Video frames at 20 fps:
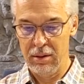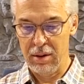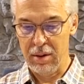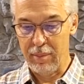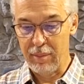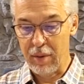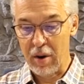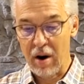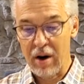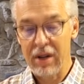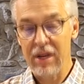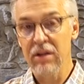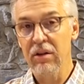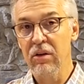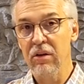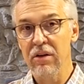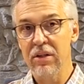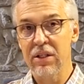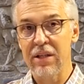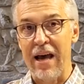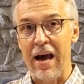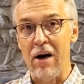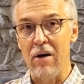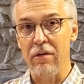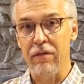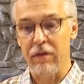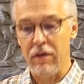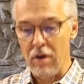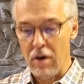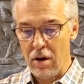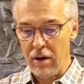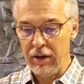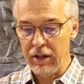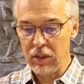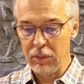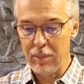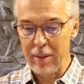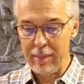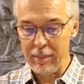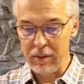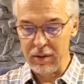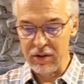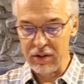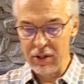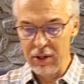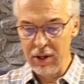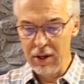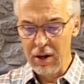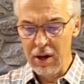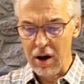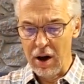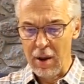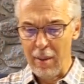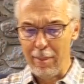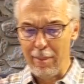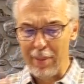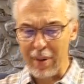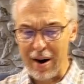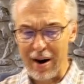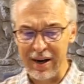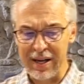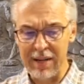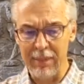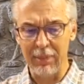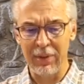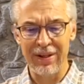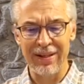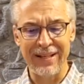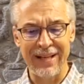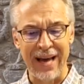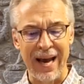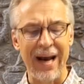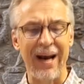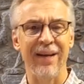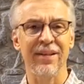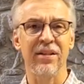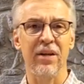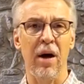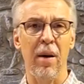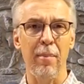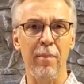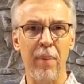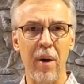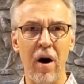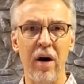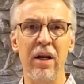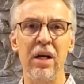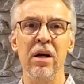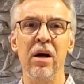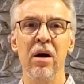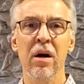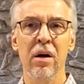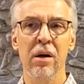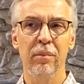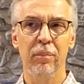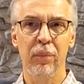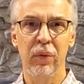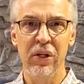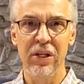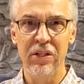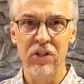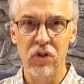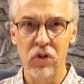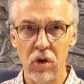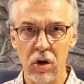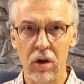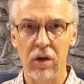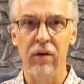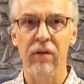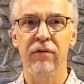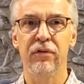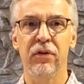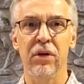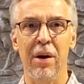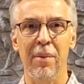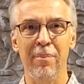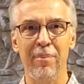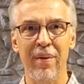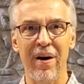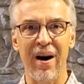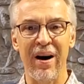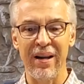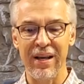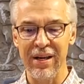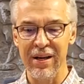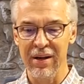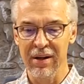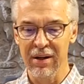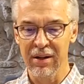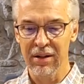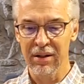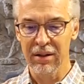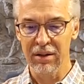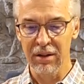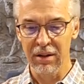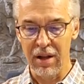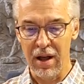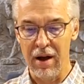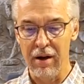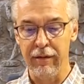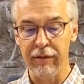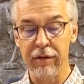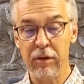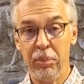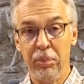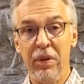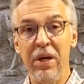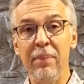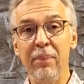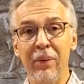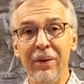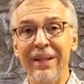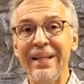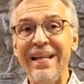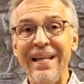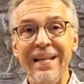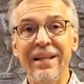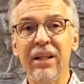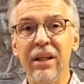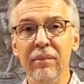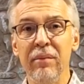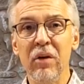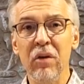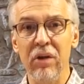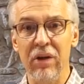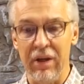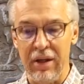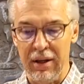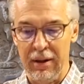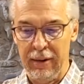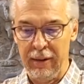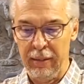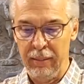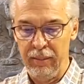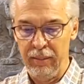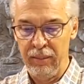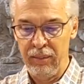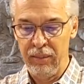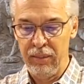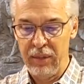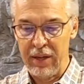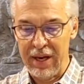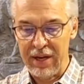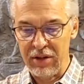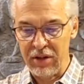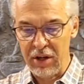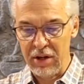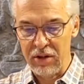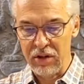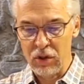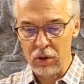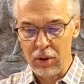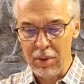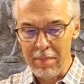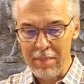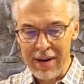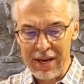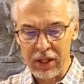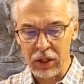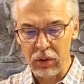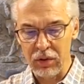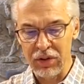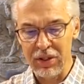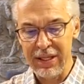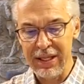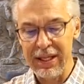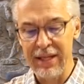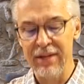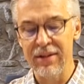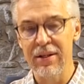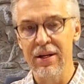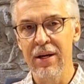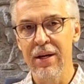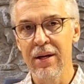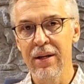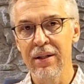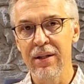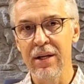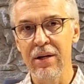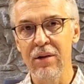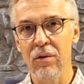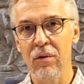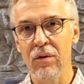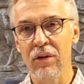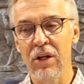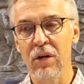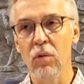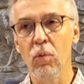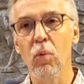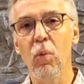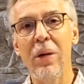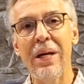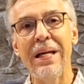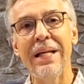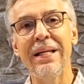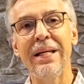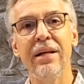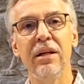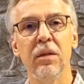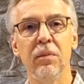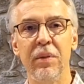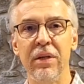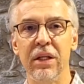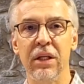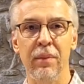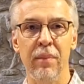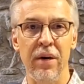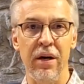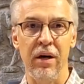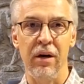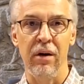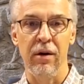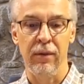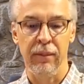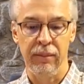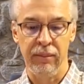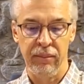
A body looks out for all its members. A body protects. A body preserves. A body loves. People need community. And, and so, to meet those needs, then, then we need to be committed.